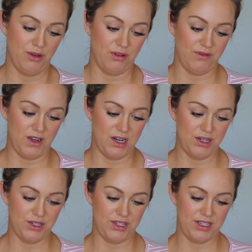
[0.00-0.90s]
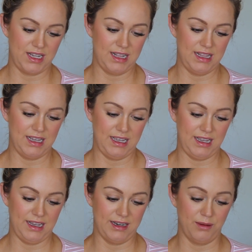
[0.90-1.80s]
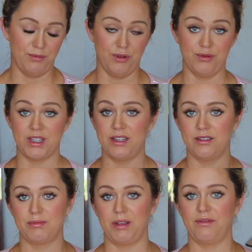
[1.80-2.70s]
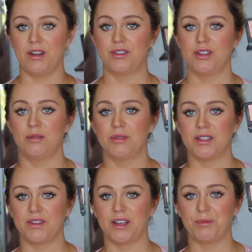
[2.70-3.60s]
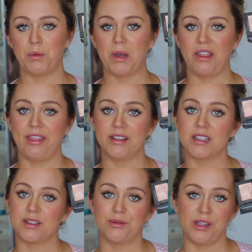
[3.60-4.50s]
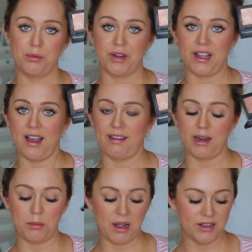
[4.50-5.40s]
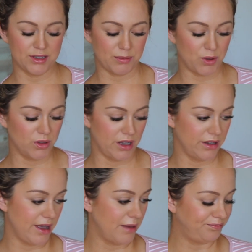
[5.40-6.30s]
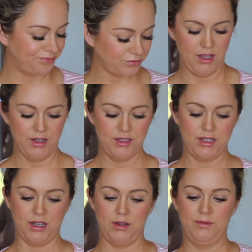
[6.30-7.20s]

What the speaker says: Rivage, Salé, and Embruns. I don't speak French, so please forgive me, but this is a really pretty highlighting palette, so I'm going to hold on to that. So,